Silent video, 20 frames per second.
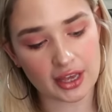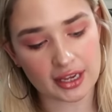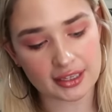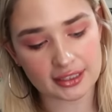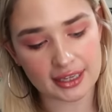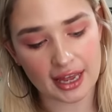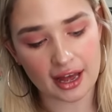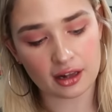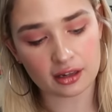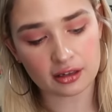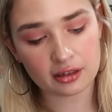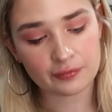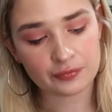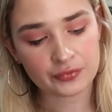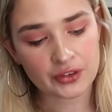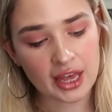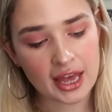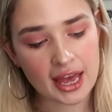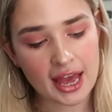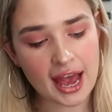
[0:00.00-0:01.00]
they sell.
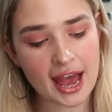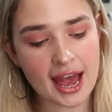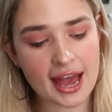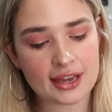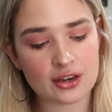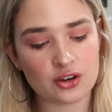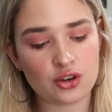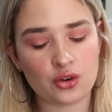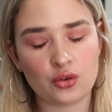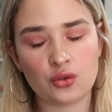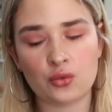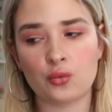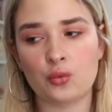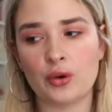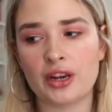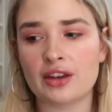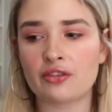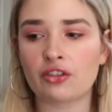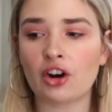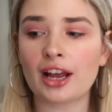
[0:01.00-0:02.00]
And
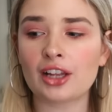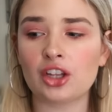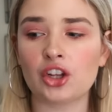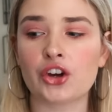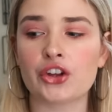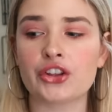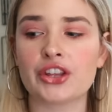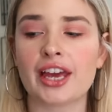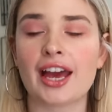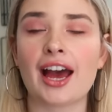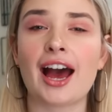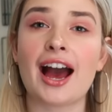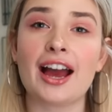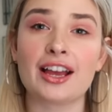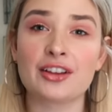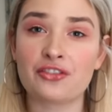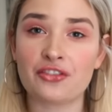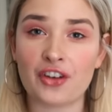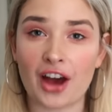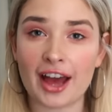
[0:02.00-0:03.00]
whenever I look on there,
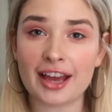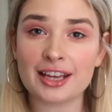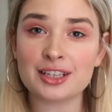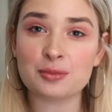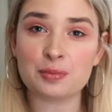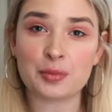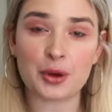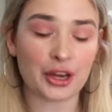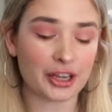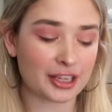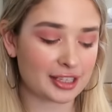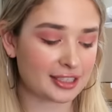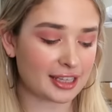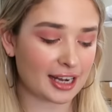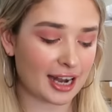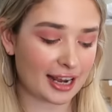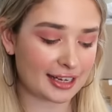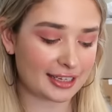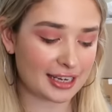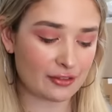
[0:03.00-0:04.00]
I find books
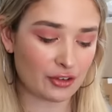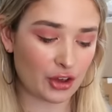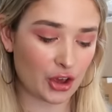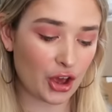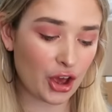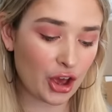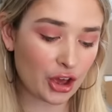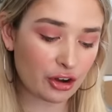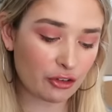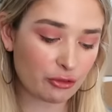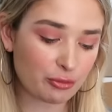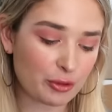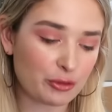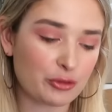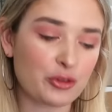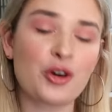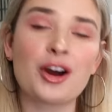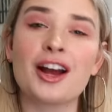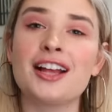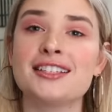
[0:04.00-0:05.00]
that I've never heard of
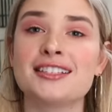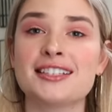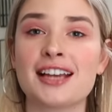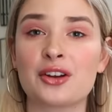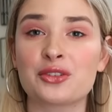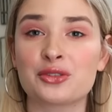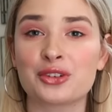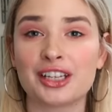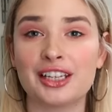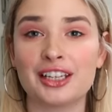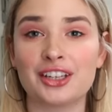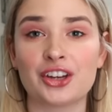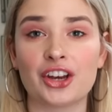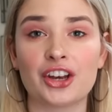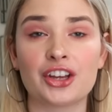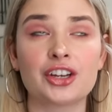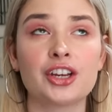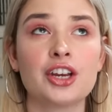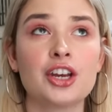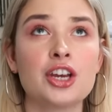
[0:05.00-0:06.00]
before and sound really
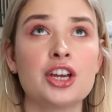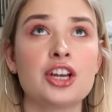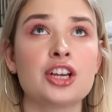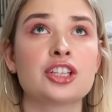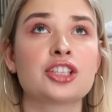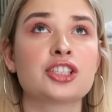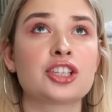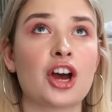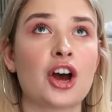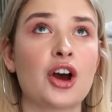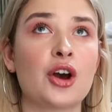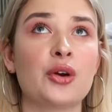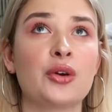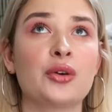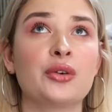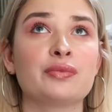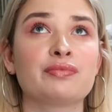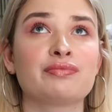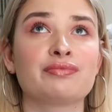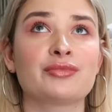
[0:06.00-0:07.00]
good.
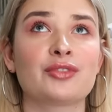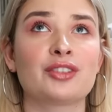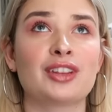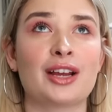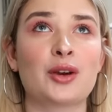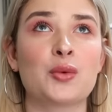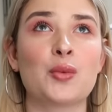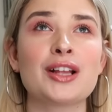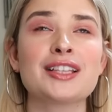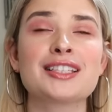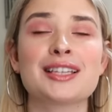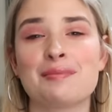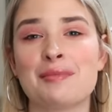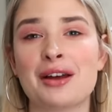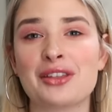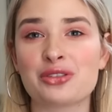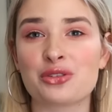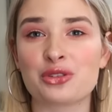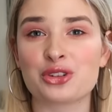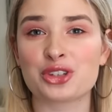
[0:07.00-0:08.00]
So like once a
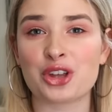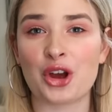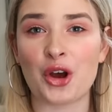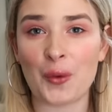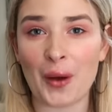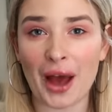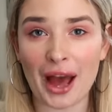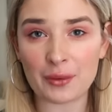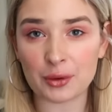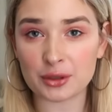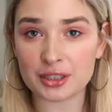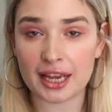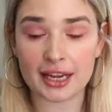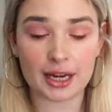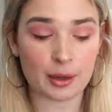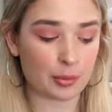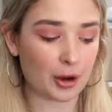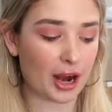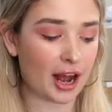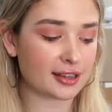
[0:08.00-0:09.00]
month or so, I will take
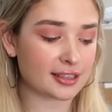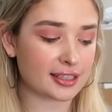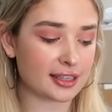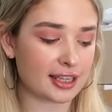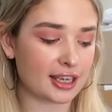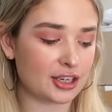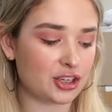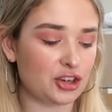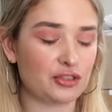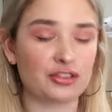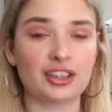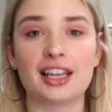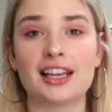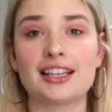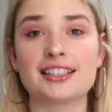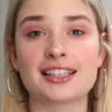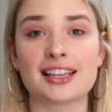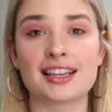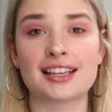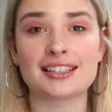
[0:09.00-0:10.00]
a browse at their new
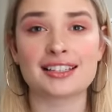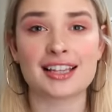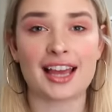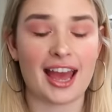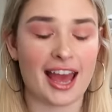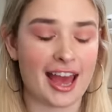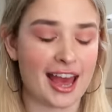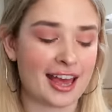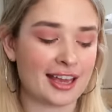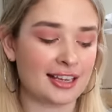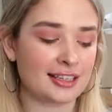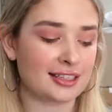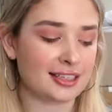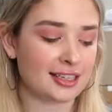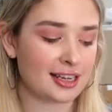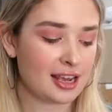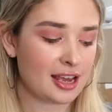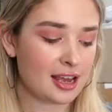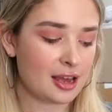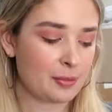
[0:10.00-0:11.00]
releases and
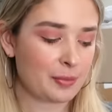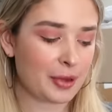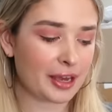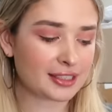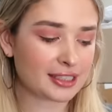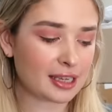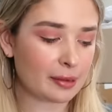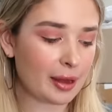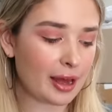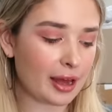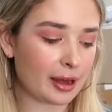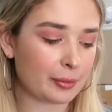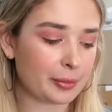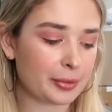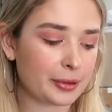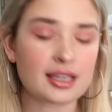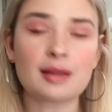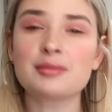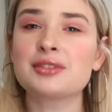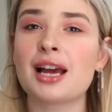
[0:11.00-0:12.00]
pick some up.
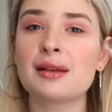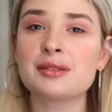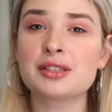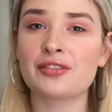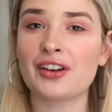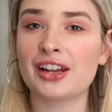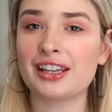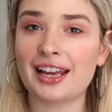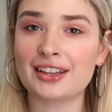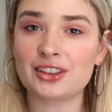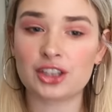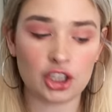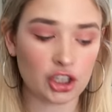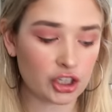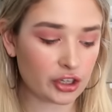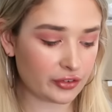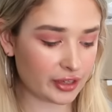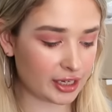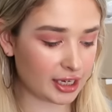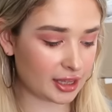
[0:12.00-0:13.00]
Sometimes if I like the
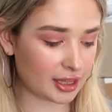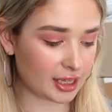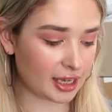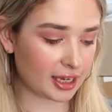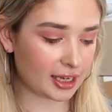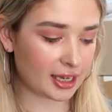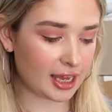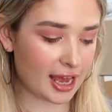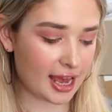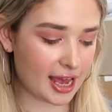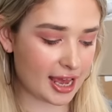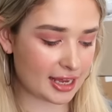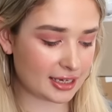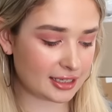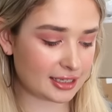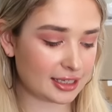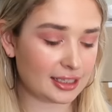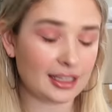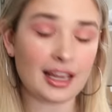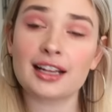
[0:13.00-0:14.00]
look of anything.
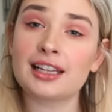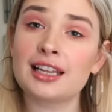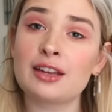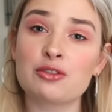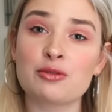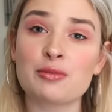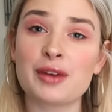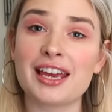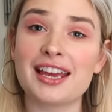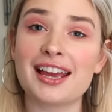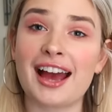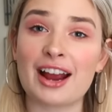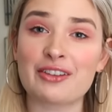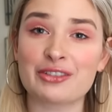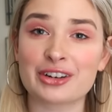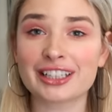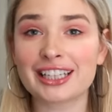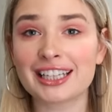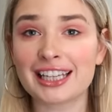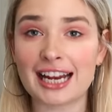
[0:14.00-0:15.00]
And luckily for me, I
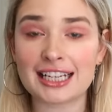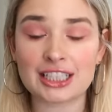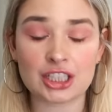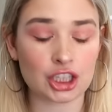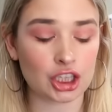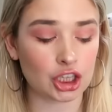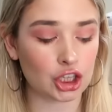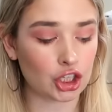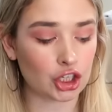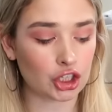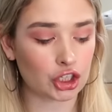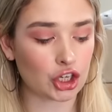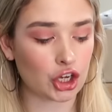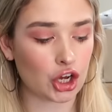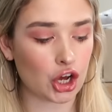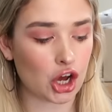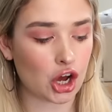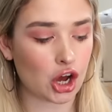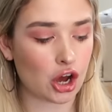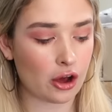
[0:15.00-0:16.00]
really liked the look
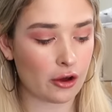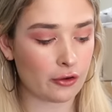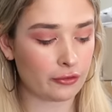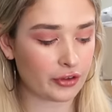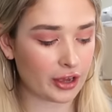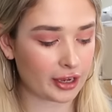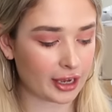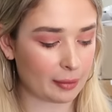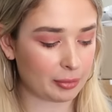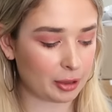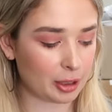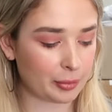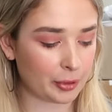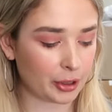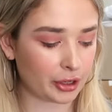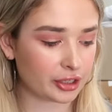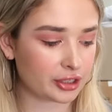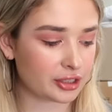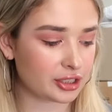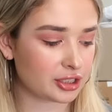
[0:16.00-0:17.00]
of a couple of
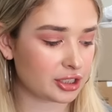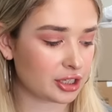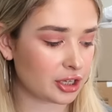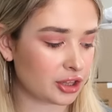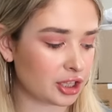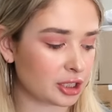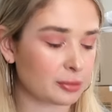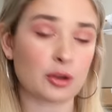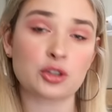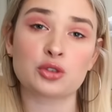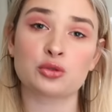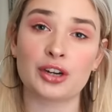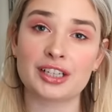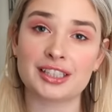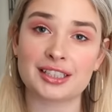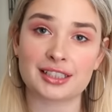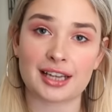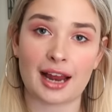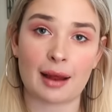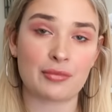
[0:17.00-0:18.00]
books this most
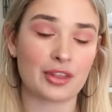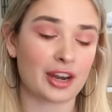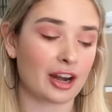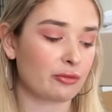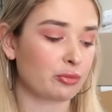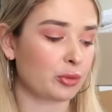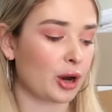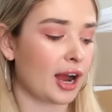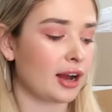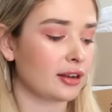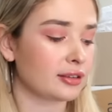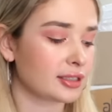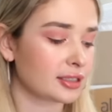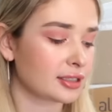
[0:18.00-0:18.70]
recent time that I browsed.